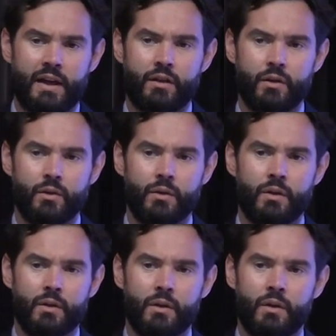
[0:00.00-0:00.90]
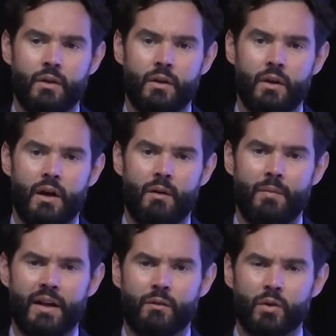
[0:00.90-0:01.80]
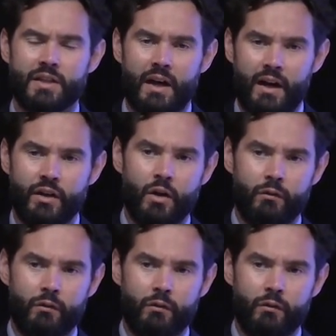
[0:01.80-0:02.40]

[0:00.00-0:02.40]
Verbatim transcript: Thank you. Um, and was the audio